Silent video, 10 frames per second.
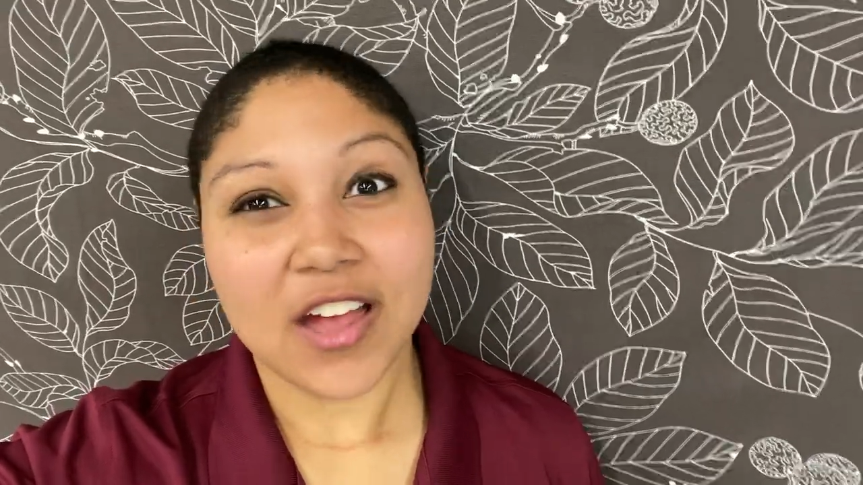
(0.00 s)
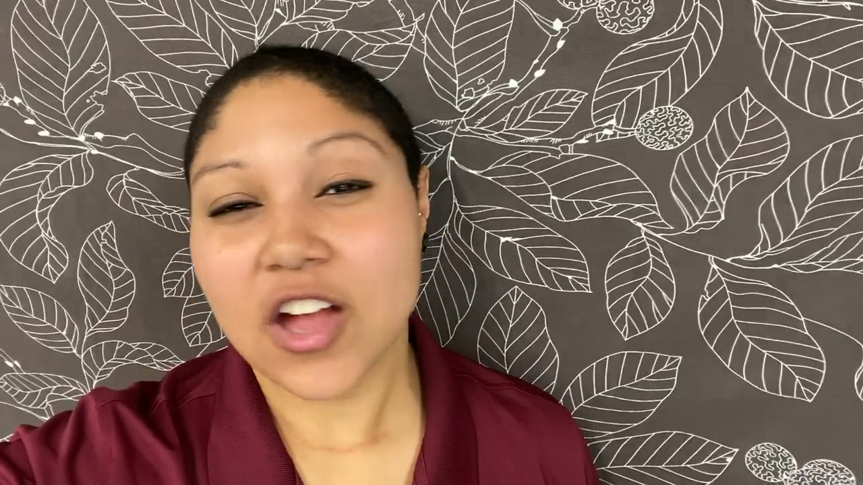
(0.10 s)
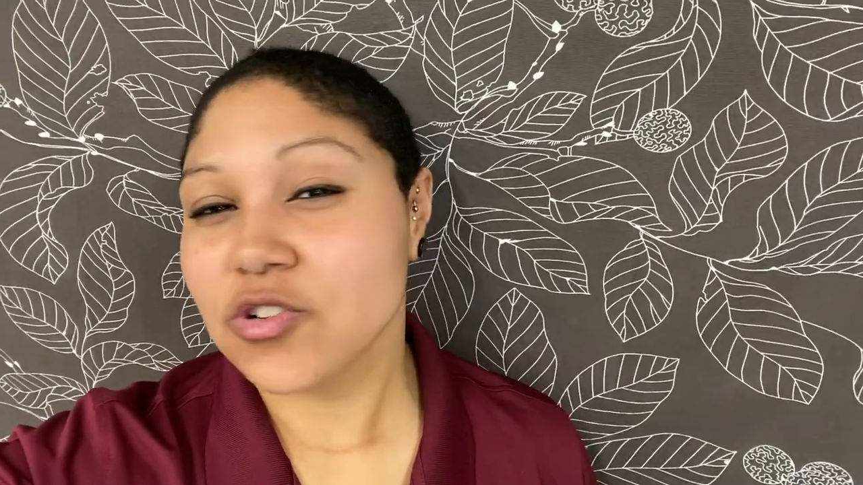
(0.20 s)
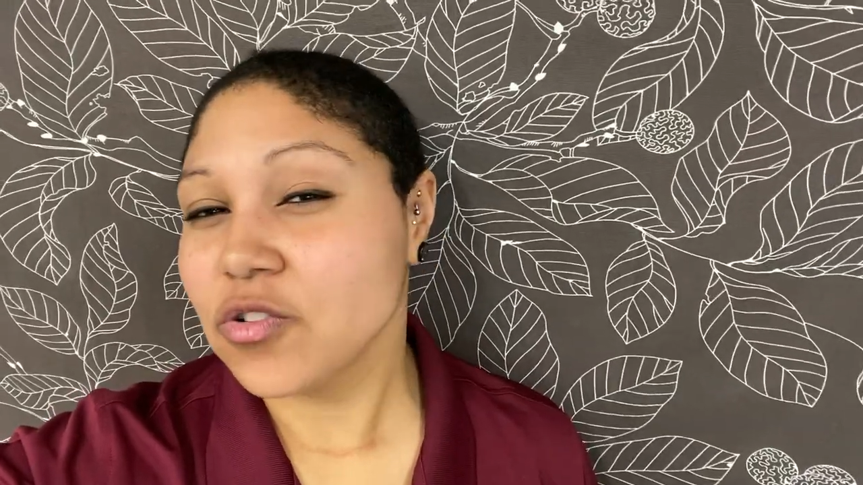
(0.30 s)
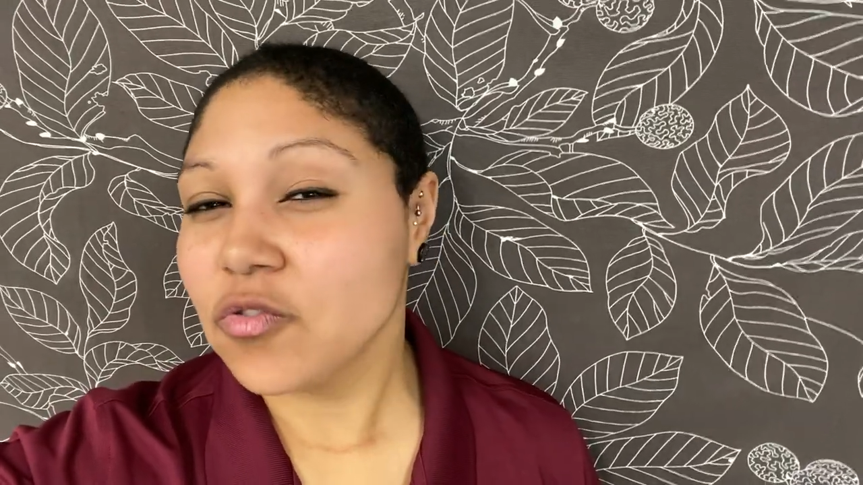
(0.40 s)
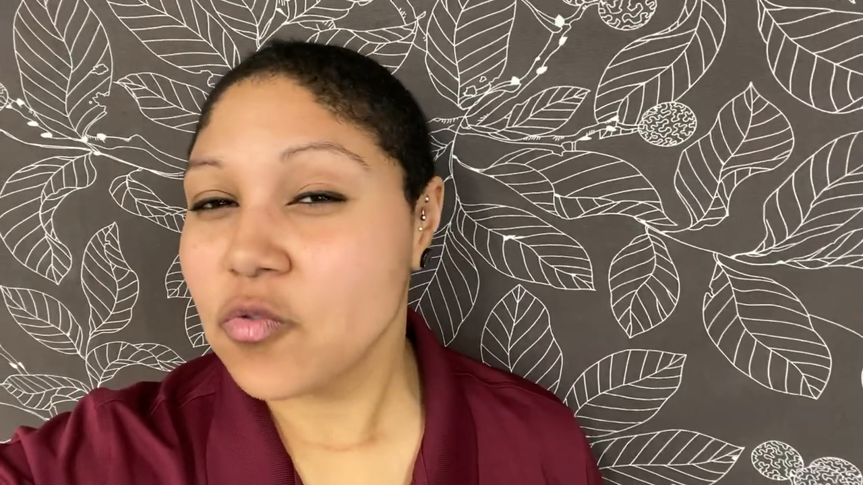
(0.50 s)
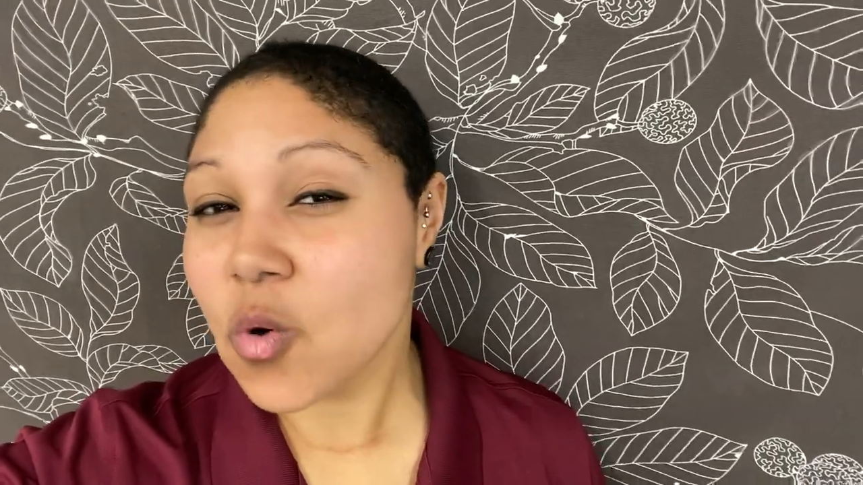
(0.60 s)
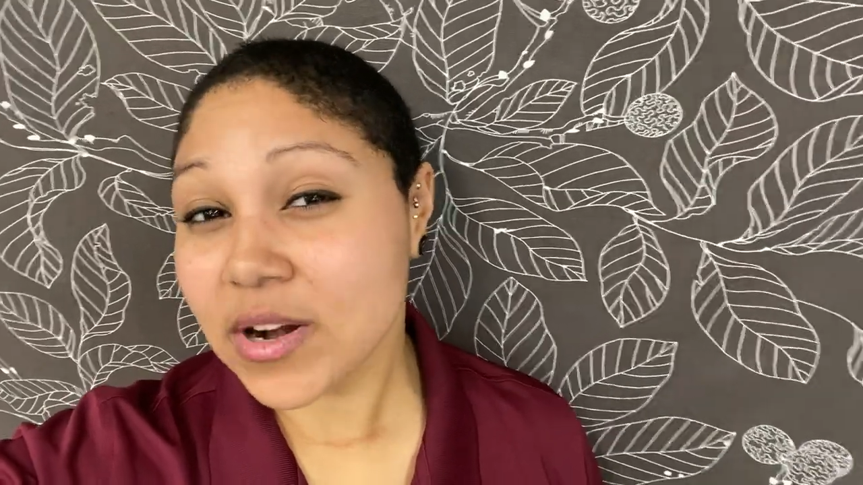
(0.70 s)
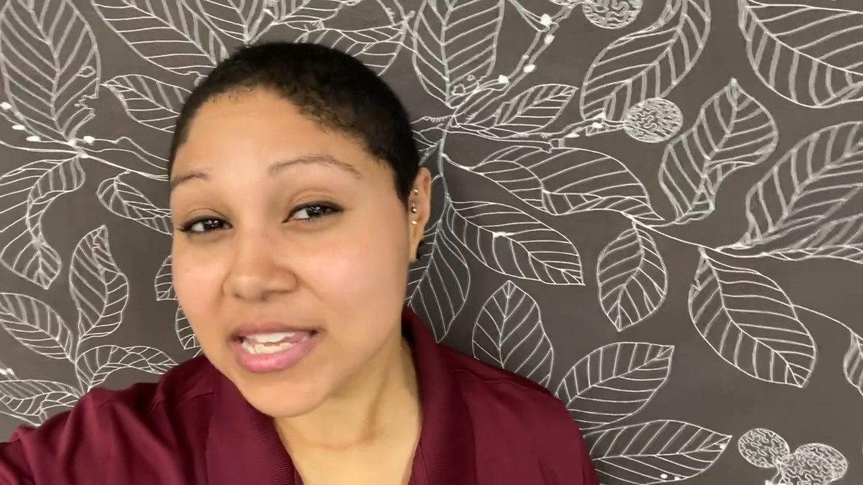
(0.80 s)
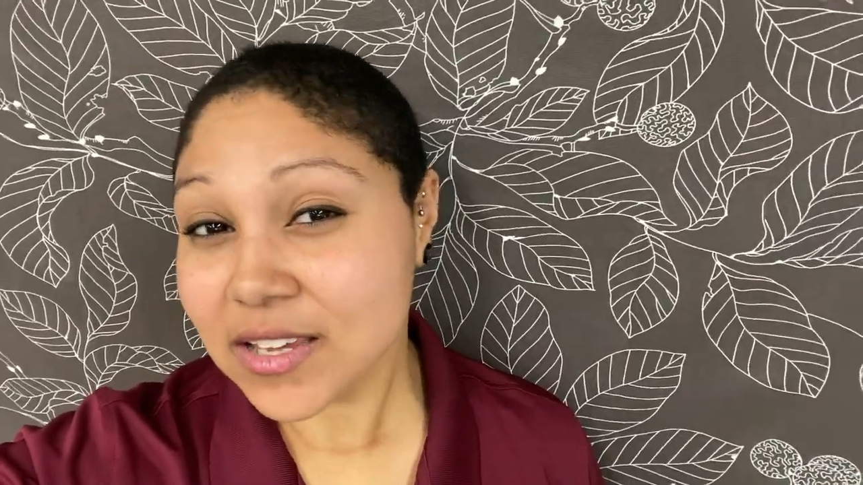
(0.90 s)

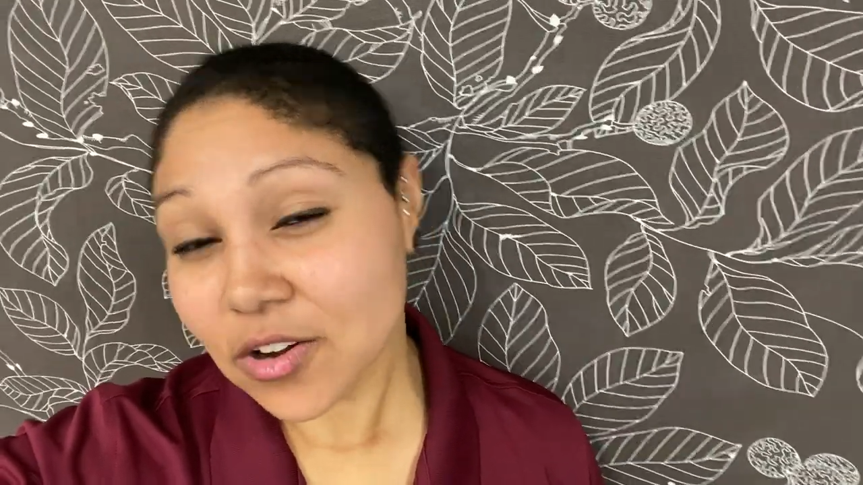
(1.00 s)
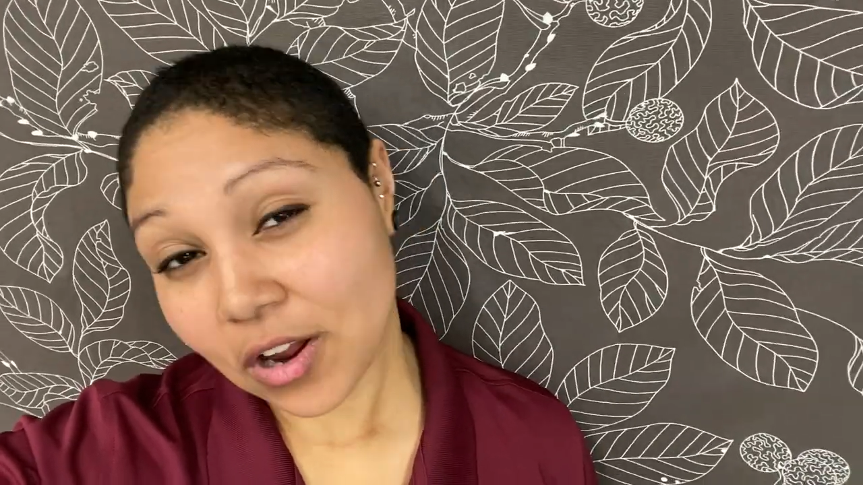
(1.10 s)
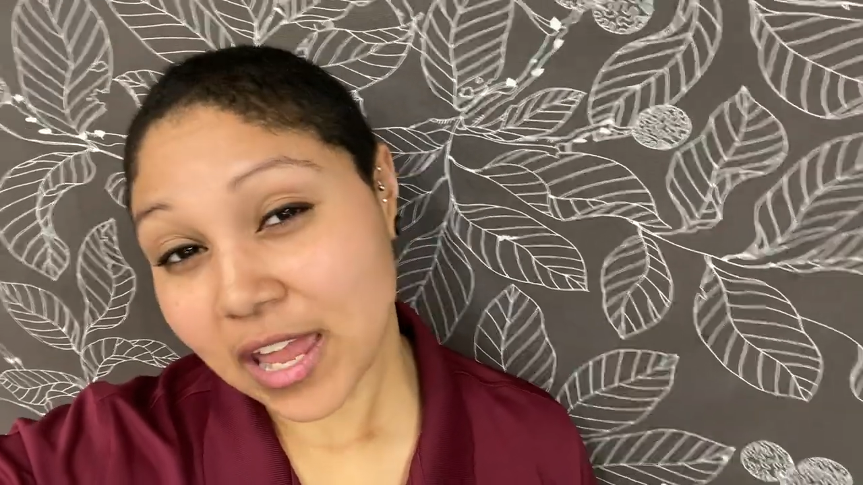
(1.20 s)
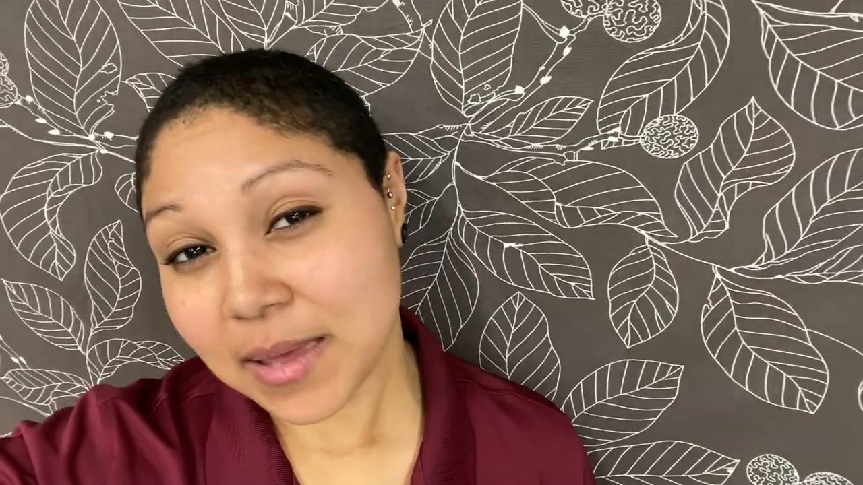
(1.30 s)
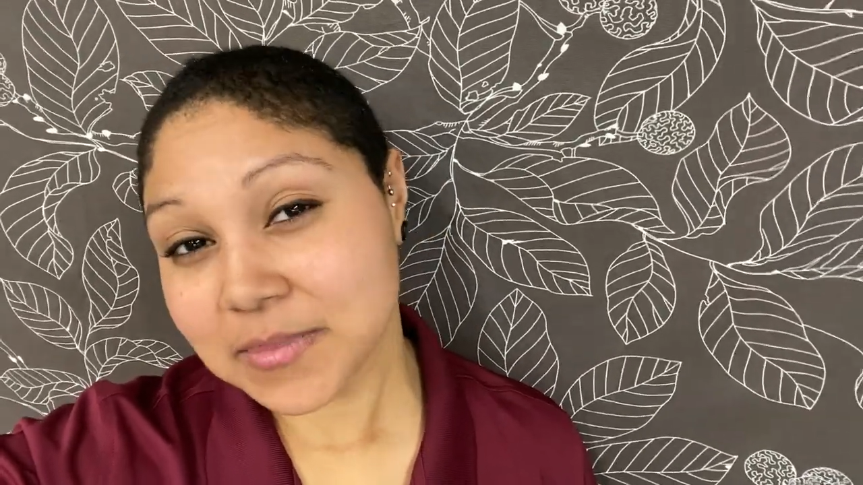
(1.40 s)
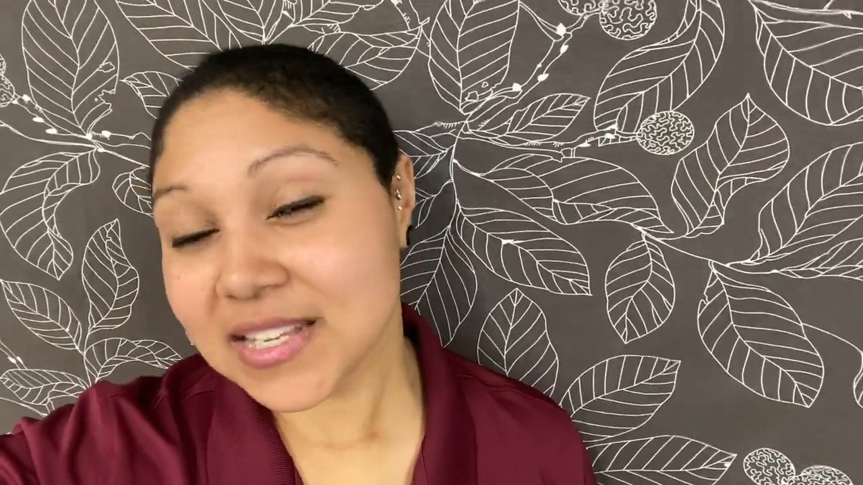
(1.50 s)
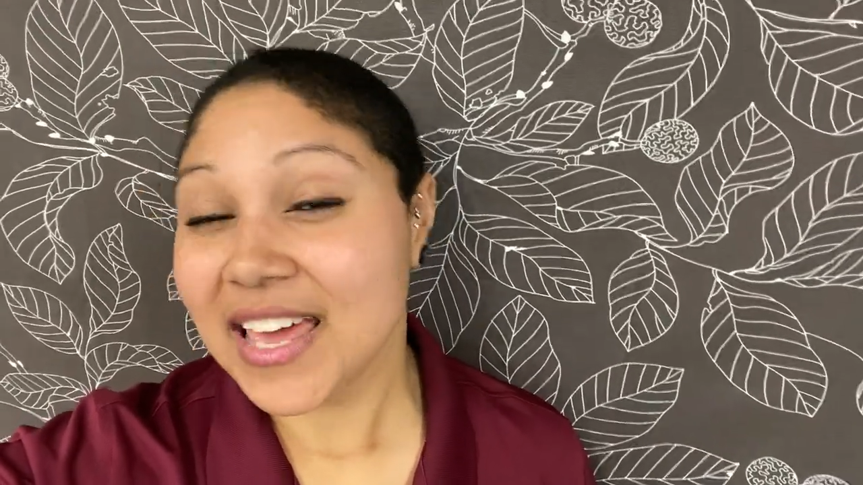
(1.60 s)
140 grams,